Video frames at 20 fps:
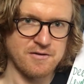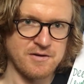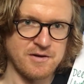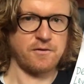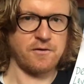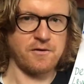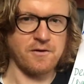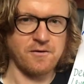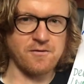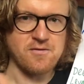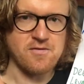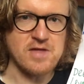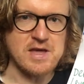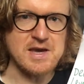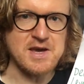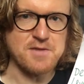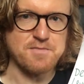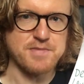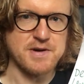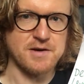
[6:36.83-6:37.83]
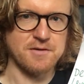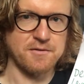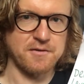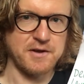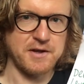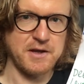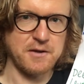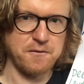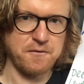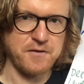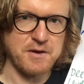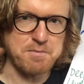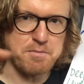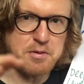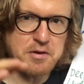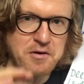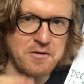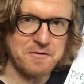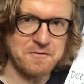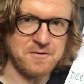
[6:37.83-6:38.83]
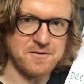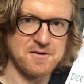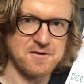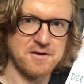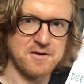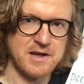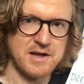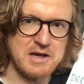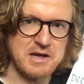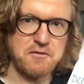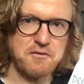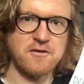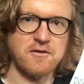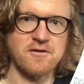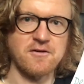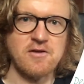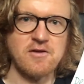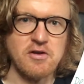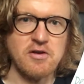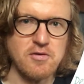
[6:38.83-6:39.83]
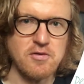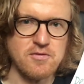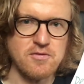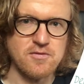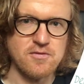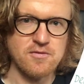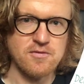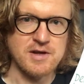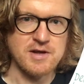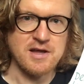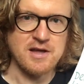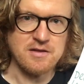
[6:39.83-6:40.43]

Just think about if a person gives you